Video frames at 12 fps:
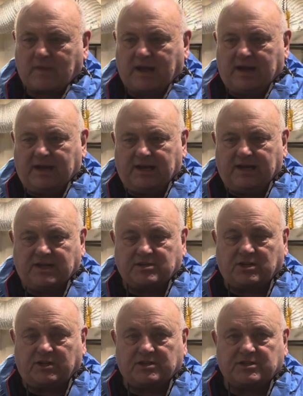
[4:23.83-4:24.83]

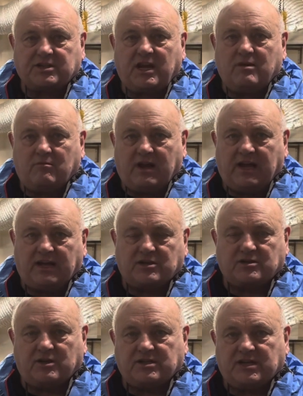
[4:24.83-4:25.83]
It's on a C rated,
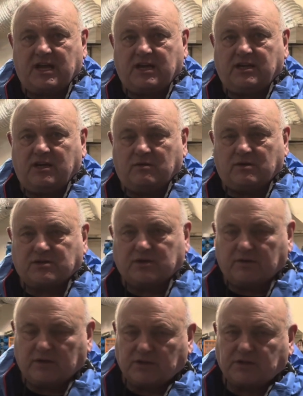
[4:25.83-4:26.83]
so it's air cured, so
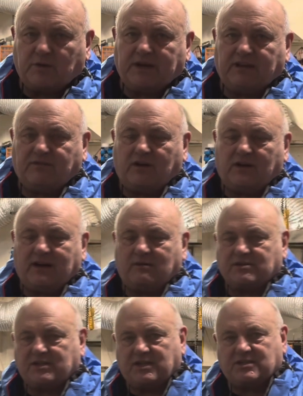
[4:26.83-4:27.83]
we'll go 24
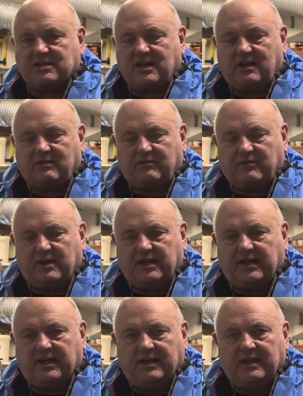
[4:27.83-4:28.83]
hours and it's tack
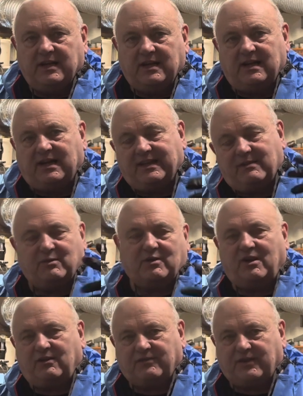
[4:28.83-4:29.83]
free, and then we've
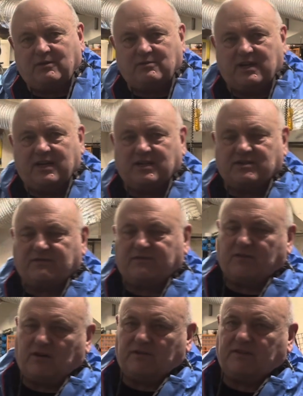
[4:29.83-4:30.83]
got a few days,
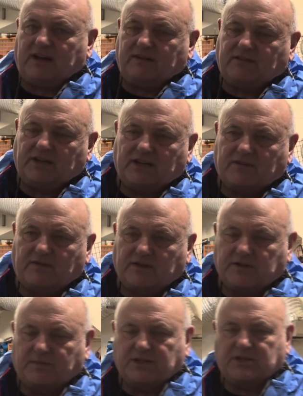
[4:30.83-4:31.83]
4 or 5 days for it
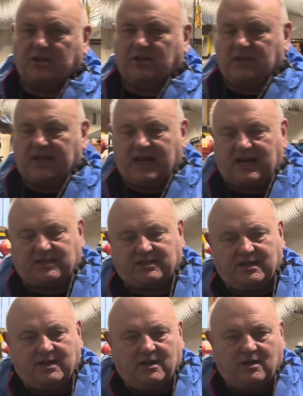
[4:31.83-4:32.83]
to be totally hard,
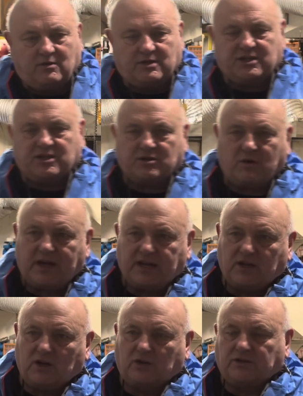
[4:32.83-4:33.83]
which is
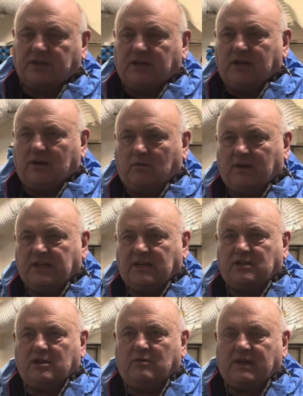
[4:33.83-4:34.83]
quite good when you're
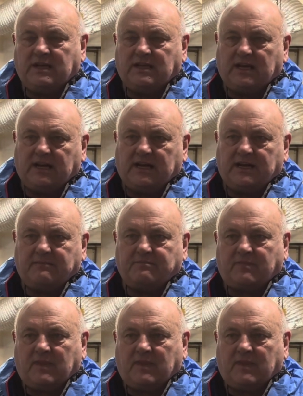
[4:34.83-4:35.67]
doing